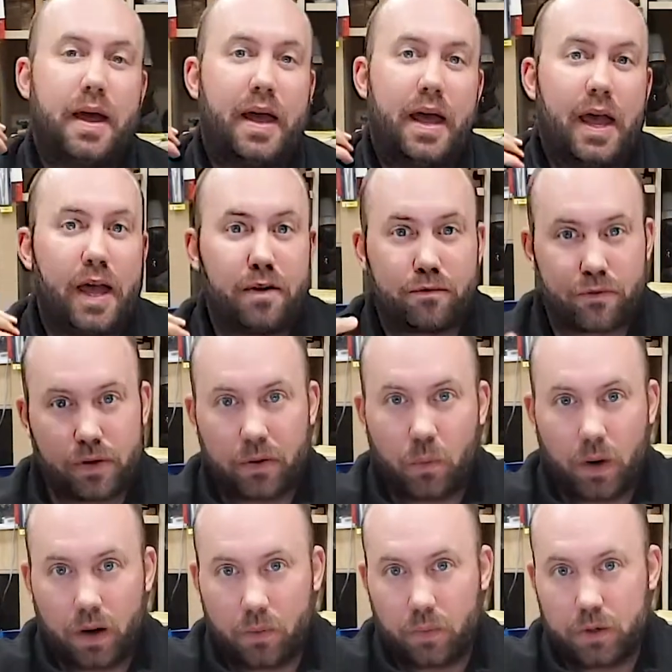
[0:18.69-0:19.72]

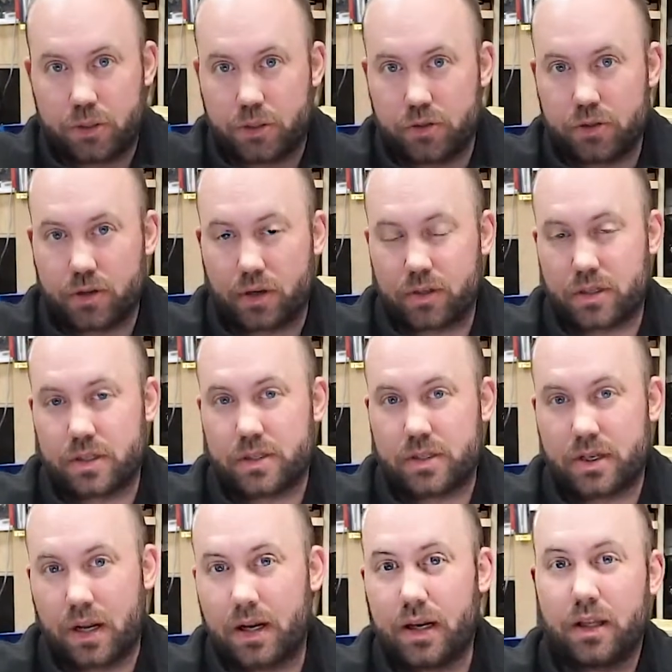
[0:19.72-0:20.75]
everywhere once you start to
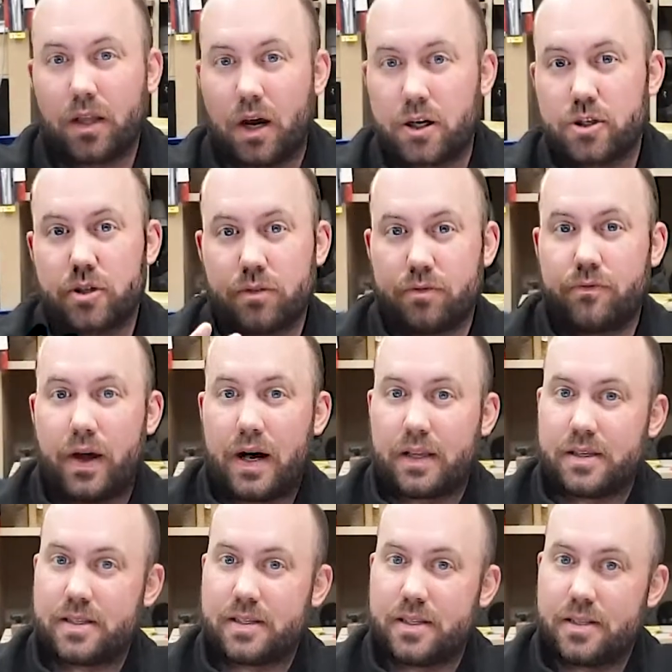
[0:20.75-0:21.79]
study logical
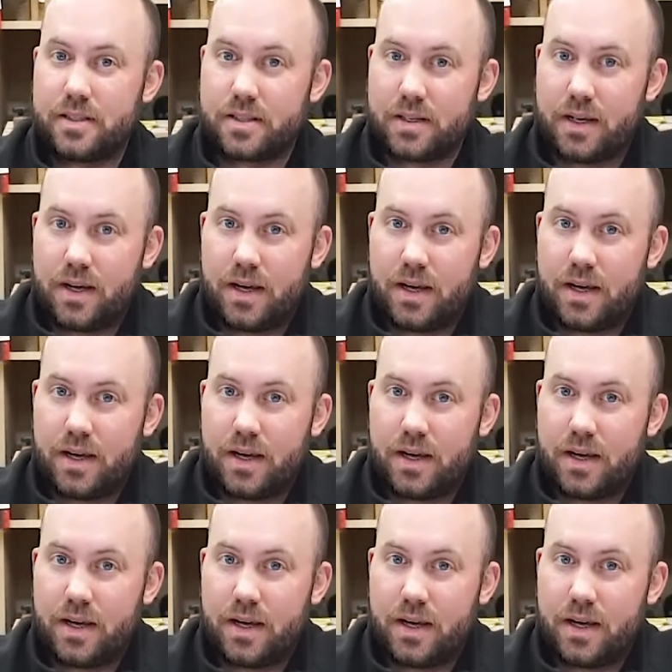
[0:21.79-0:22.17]
fallacies.